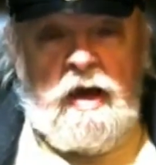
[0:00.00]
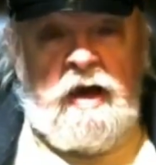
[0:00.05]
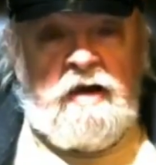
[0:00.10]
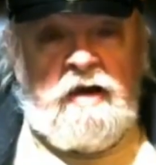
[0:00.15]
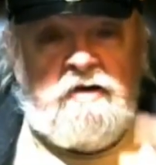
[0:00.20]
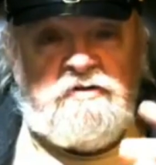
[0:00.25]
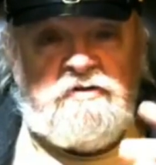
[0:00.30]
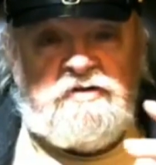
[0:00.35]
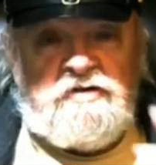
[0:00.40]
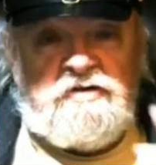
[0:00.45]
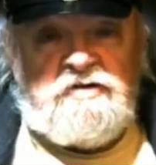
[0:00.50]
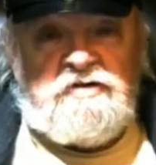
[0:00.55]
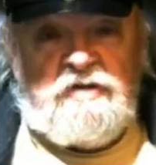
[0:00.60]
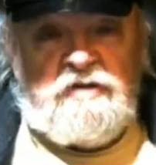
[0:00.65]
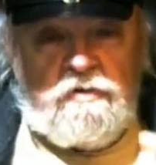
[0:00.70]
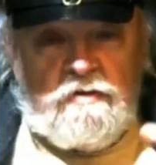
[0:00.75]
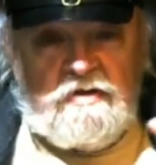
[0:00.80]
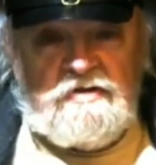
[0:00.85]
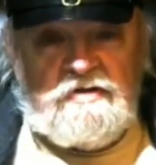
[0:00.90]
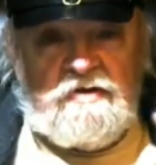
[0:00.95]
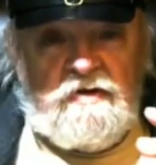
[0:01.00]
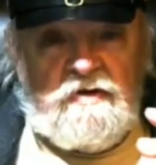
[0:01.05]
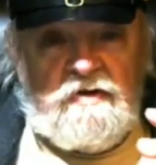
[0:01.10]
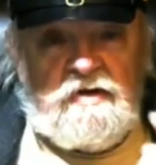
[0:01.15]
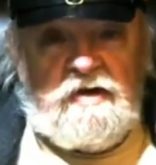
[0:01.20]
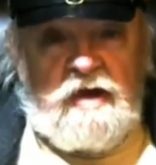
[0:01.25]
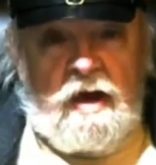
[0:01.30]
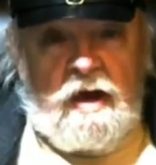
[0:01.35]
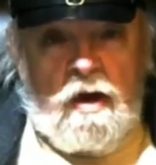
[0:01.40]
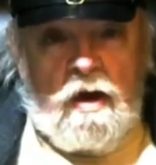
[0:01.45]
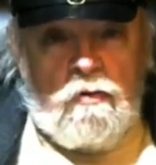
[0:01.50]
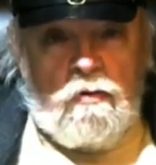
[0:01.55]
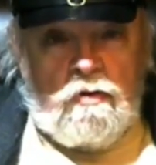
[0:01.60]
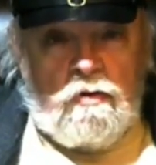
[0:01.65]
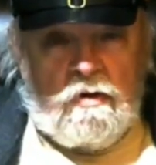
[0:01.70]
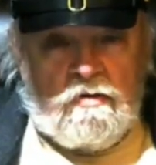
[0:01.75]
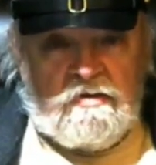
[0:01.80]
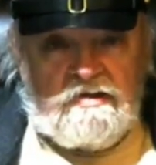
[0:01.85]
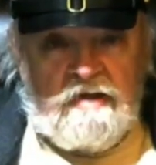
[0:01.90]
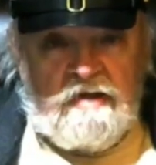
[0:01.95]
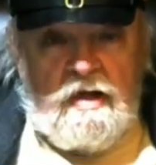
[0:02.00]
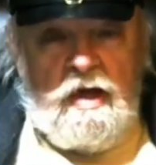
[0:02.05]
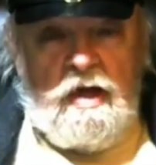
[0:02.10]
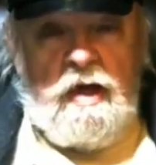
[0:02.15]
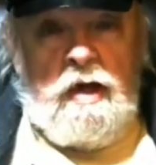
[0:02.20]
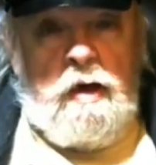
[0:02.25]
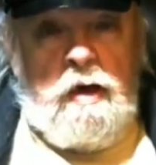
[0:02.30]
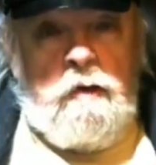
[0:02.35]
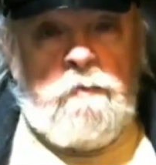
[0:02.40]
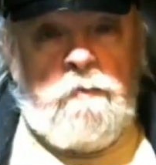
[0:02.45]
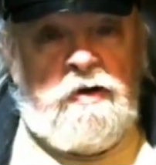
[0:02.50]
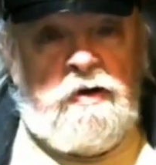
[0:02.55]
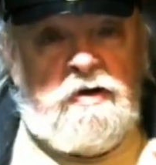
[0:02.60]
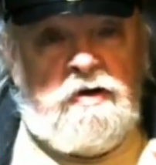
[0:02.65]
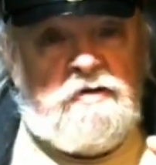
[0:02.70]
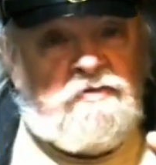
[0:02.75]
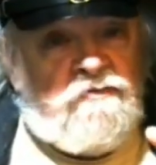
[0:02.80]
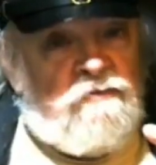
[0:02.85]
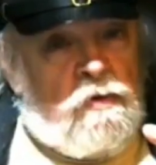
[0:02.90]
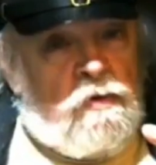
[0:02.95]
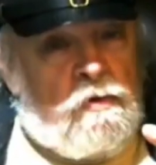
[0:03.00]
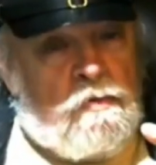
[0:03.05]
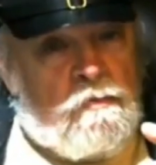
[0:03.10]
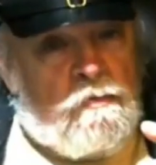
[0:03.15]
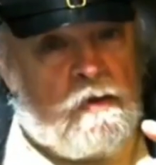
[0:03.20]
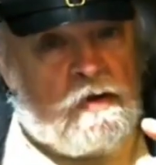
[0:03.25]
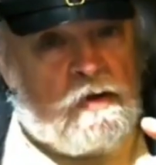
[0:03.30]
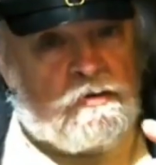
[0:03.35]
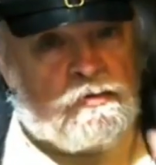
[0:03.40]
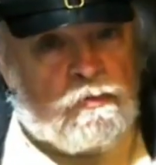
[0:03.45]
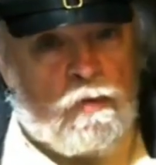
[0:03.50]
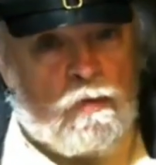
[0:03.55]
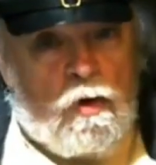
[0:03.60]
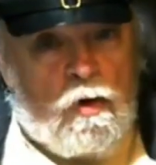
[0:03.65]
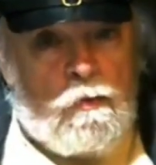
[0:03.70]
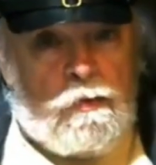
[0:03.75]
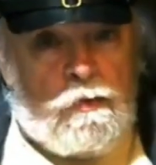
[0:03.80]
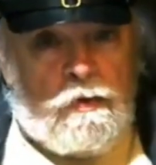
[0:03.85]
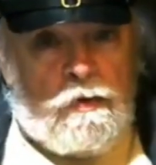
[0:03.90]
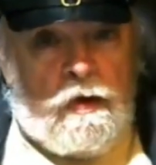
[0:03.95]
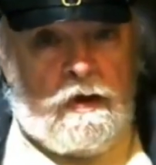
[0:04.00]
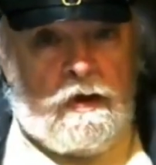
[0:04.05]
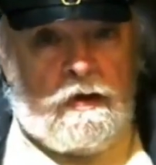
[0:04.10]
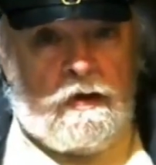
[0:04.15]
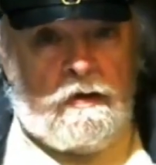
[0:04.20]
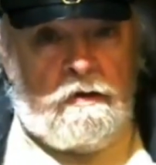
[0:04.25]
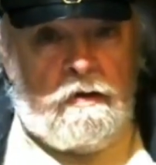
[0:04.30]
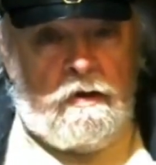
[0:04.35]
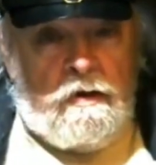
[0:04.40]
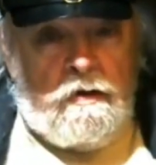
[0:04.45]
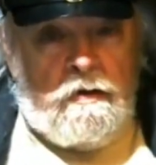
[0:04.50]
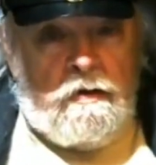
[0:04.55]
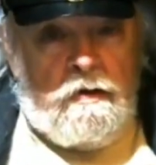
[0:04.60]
And it's a series of encounters. But it's very much role-playing.